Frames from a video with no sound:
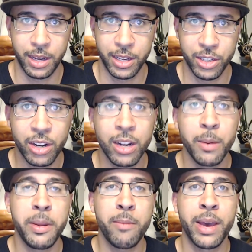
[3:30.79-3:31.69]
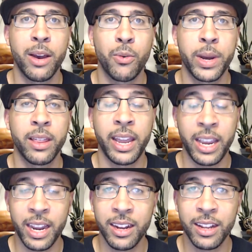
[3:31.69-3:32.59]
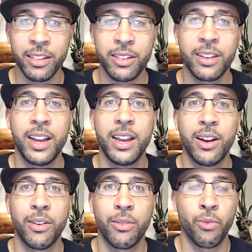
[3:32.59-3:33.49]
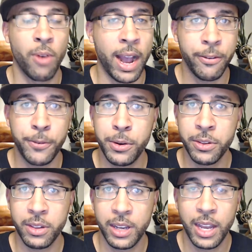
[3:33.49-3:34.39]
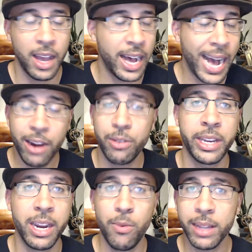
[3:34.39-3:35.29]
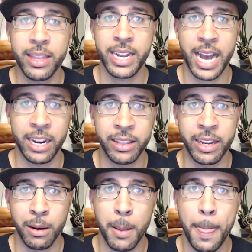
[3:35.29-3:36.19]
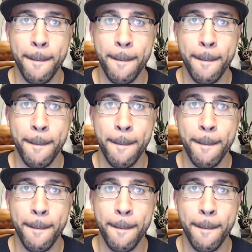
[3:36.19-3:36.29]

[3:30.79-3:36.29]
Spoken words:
You're going to be met with handguns, rifles. I don't care what they got in there.